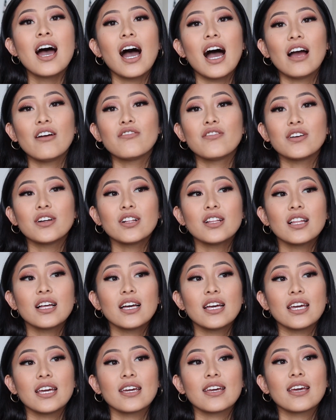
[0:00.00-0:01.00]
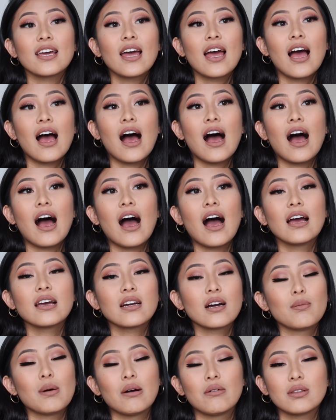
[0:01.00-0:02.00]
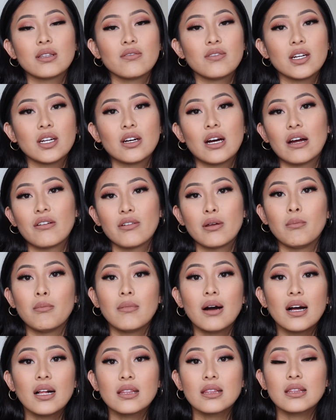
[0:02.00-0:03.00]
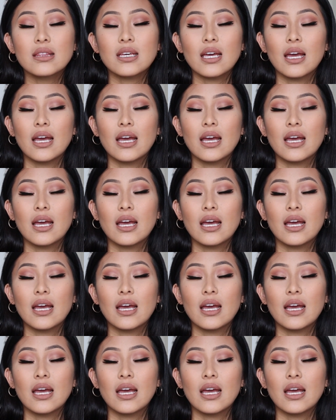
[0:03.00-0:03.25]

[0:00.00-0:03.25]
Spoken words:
I feel like I come out with a video every month